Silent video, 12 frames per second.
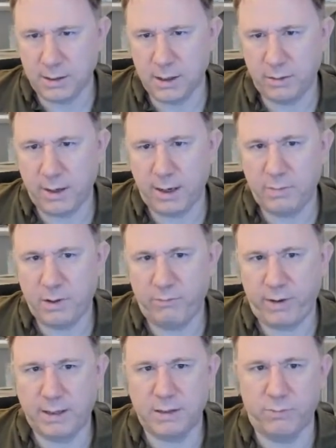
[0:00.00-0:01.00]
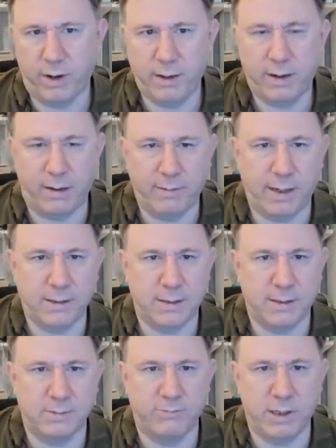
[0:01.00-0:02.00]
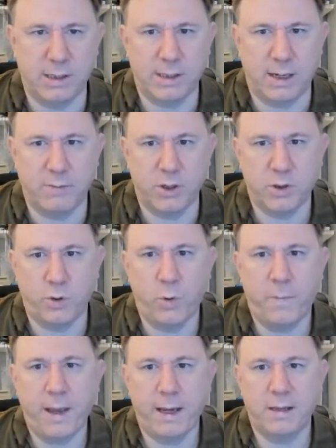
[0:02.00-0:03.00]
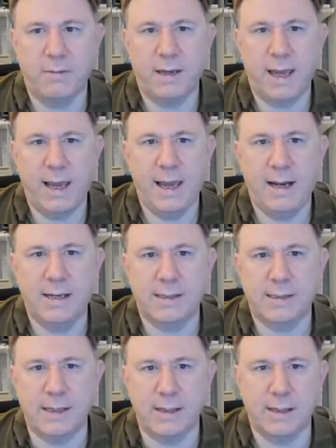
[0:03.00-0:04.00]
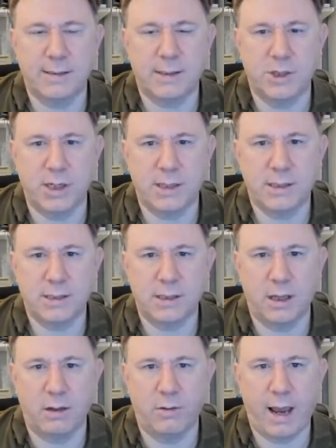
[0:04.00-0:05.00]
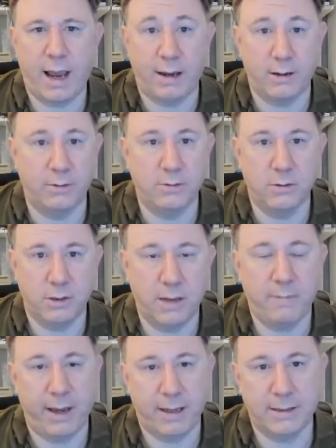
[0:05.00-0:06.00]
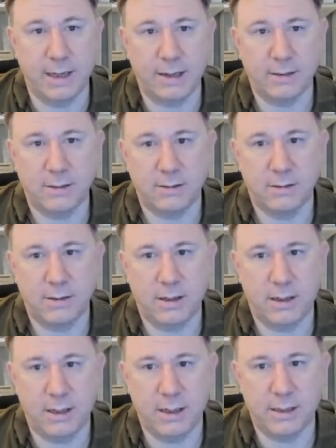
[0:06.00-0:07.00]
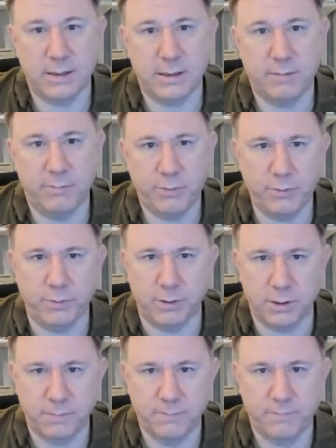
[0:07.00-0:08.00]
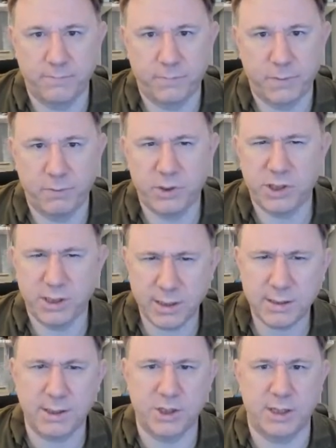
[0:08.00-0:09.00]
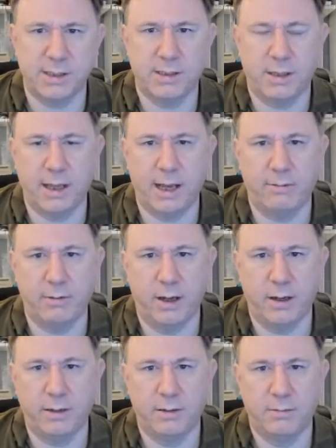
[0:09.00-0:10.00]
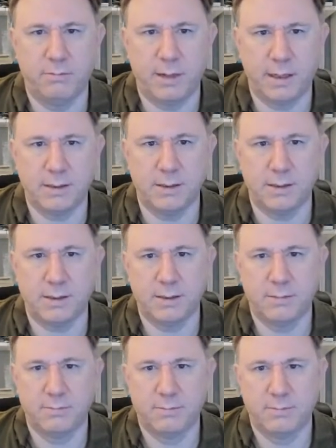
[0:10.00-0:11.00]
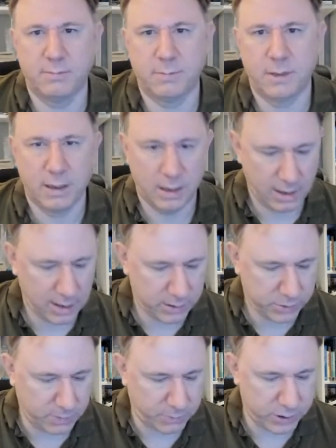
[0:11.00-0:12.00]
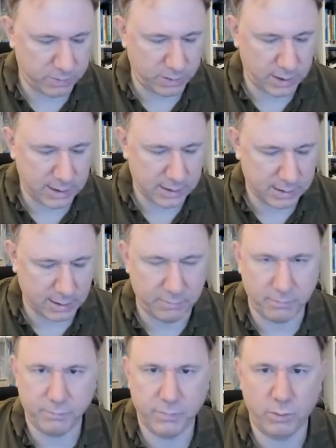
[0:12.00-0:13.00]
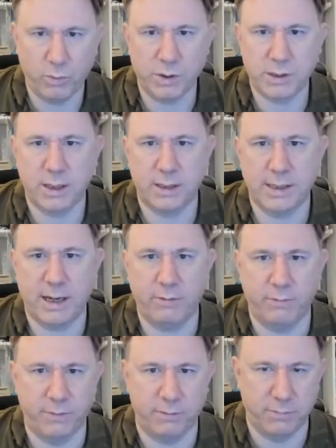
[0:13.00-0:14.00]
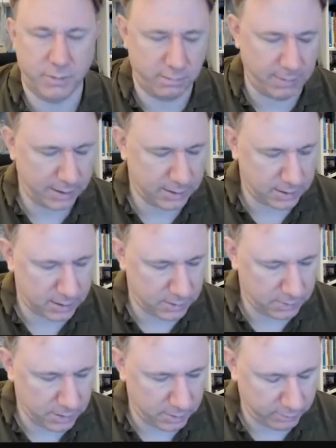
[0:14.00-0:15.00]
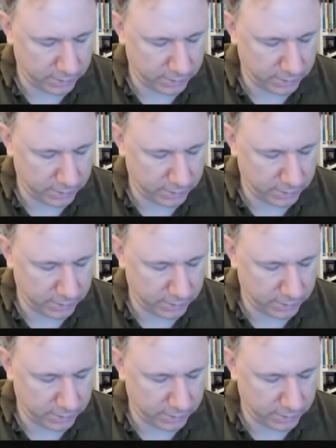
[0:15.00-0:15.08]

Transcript: Don't hand them in a random way. Okay, well that doesn't really say much. Or peg them carelessly. That suggests that the angle they're pegged at is important, which does suggest that the outline matters. It's also possible it's what's cut out of them that matters as well,